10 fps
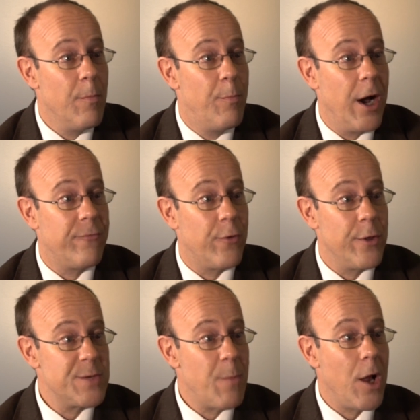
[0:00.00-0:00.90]
But for
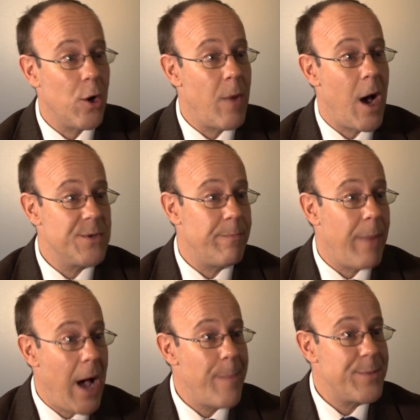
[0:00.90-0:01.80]
the smaller moms and
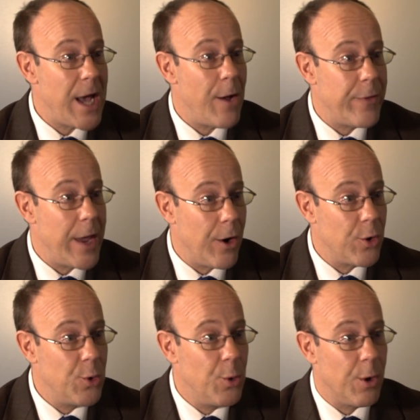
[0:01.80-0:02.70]
pops out
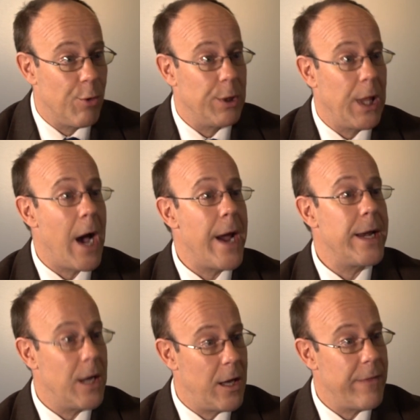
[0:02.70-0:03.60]
there who are
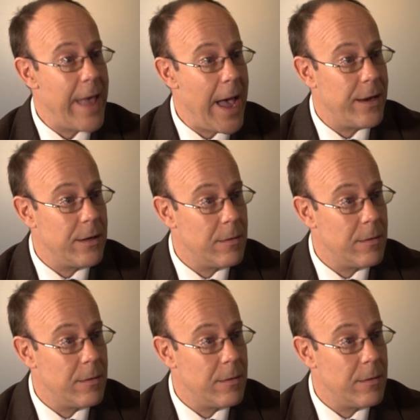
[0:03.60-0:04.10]
relying on that